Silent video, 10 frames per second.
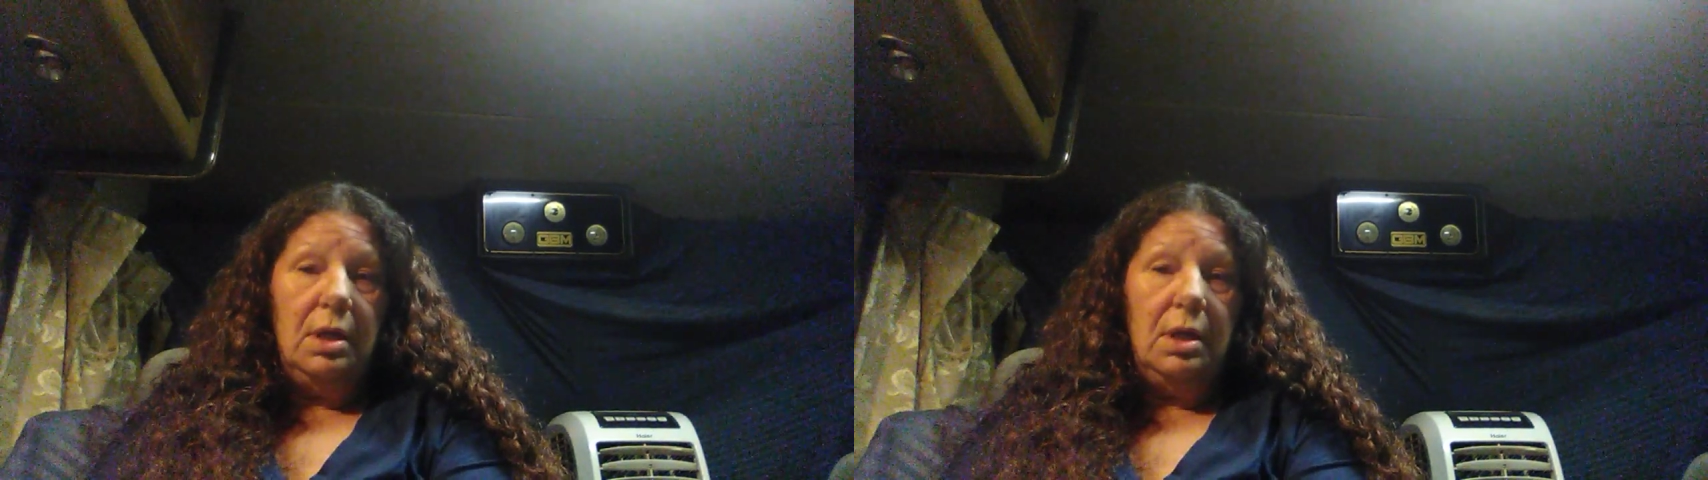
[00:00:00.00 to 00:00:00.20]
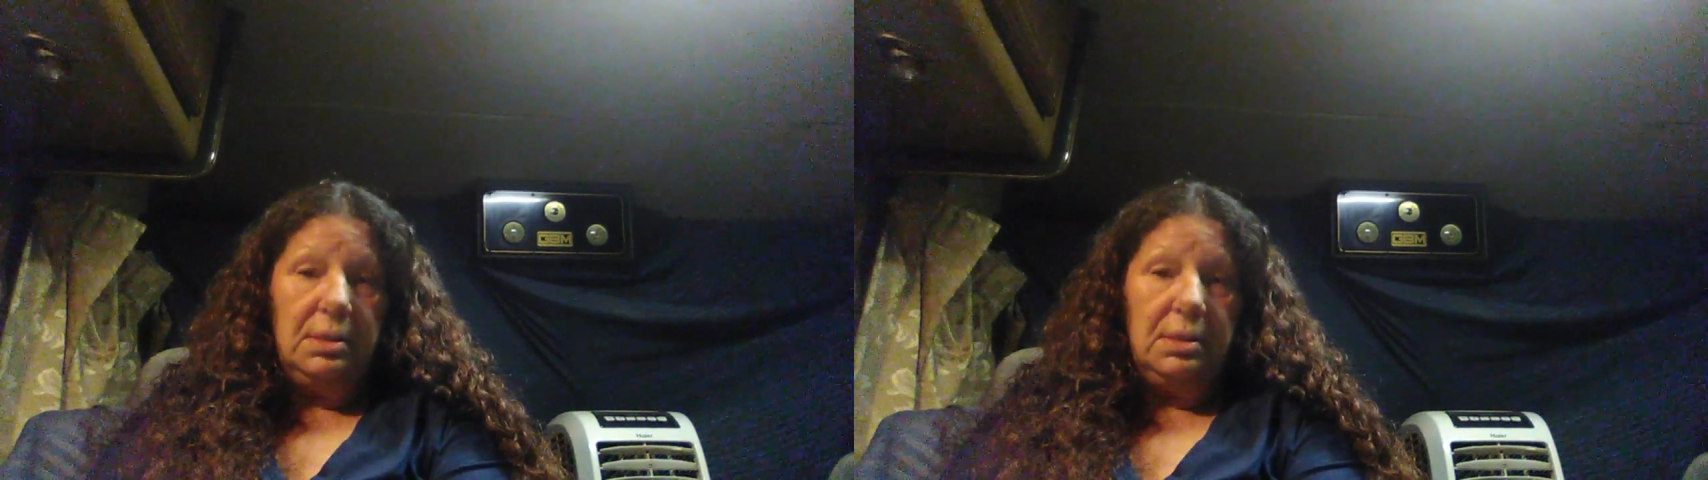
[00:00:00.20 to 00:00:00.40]

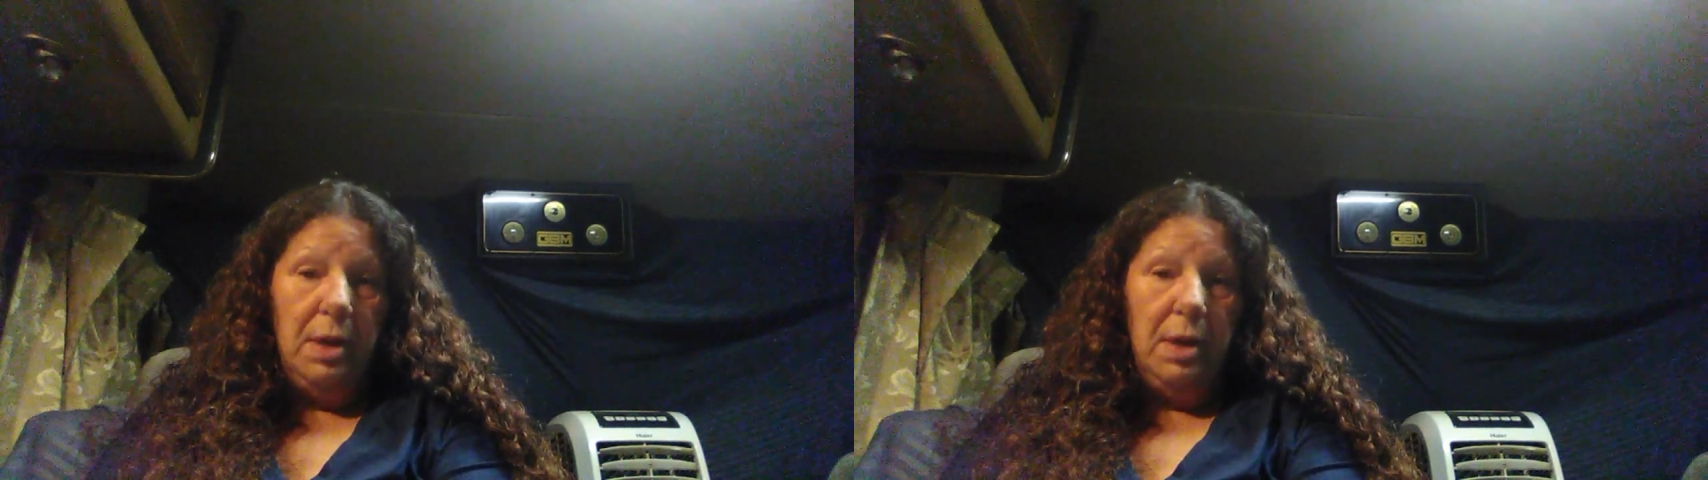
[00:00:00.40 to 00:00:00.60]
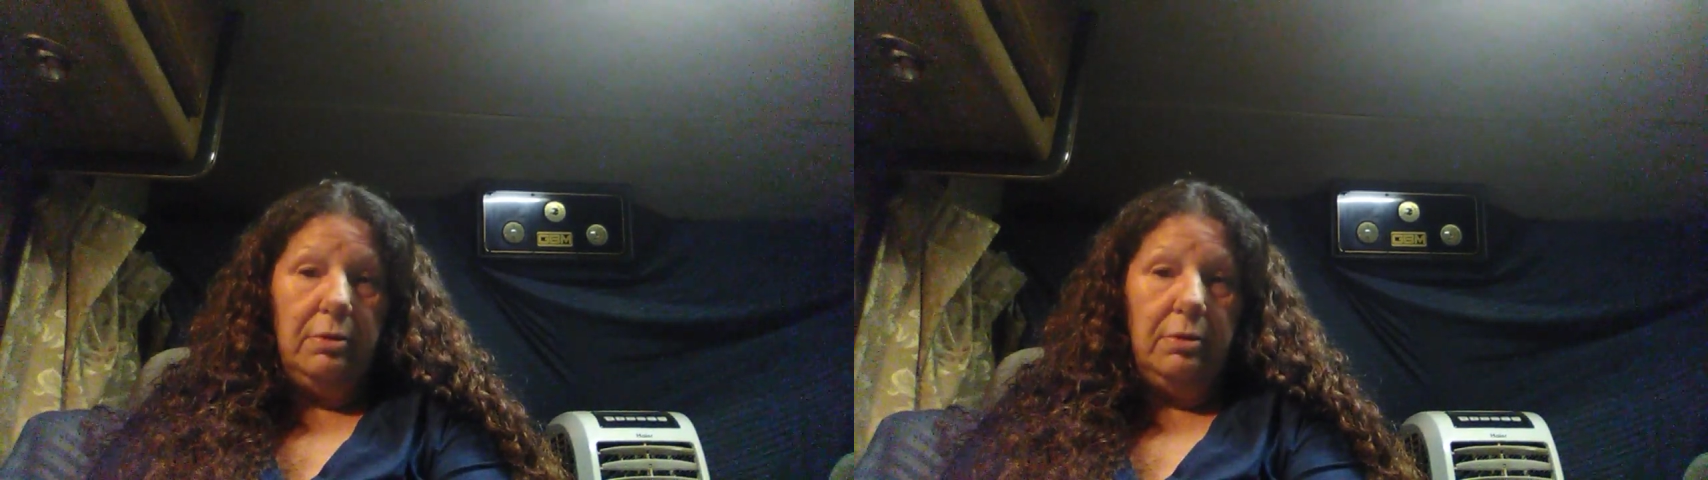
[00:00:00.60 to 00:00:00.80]
his
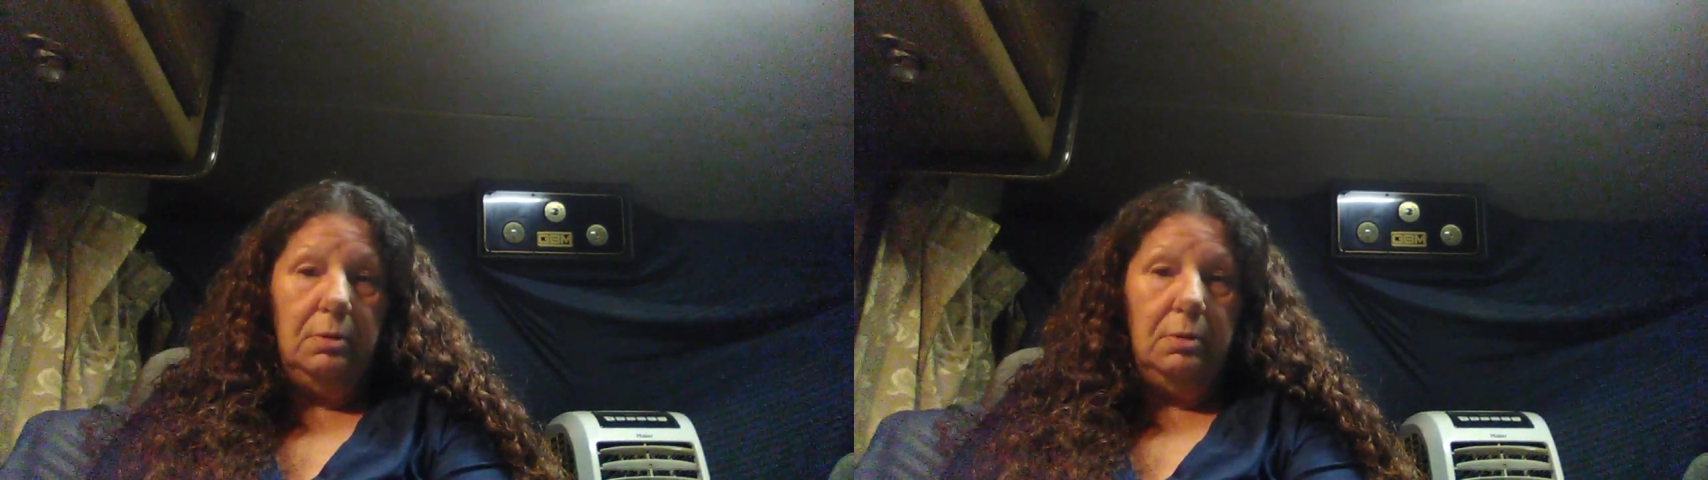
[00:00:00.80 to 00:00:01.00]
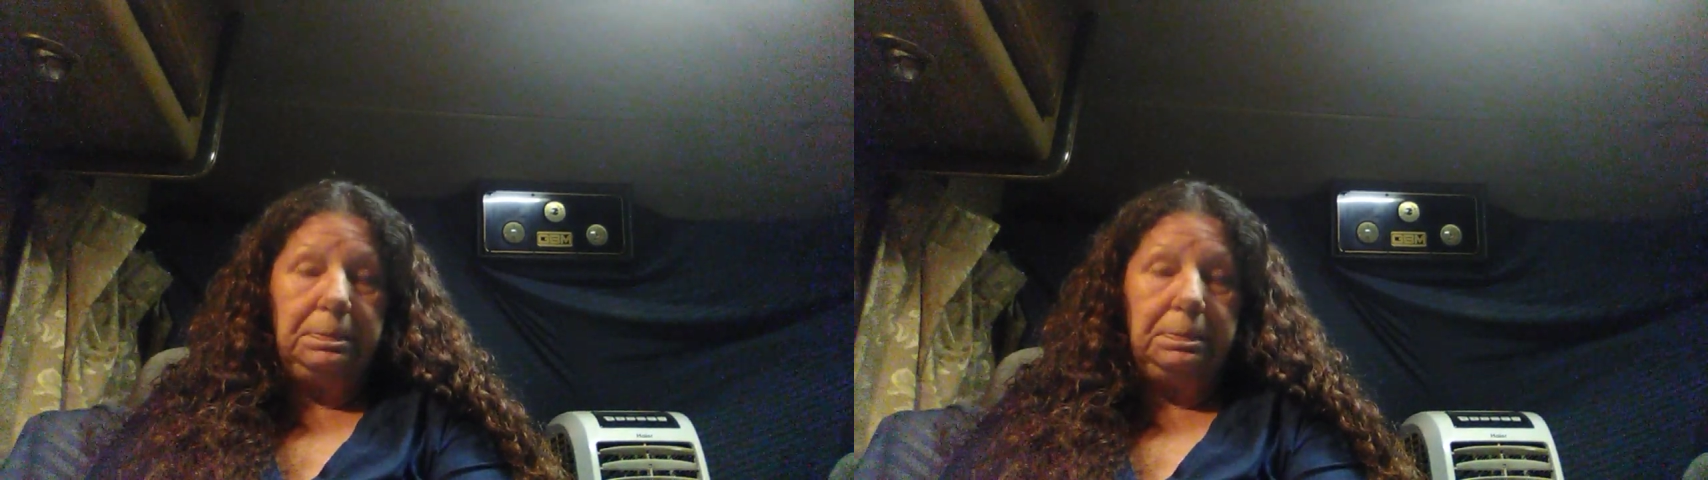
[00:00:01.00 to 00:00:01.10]
mother,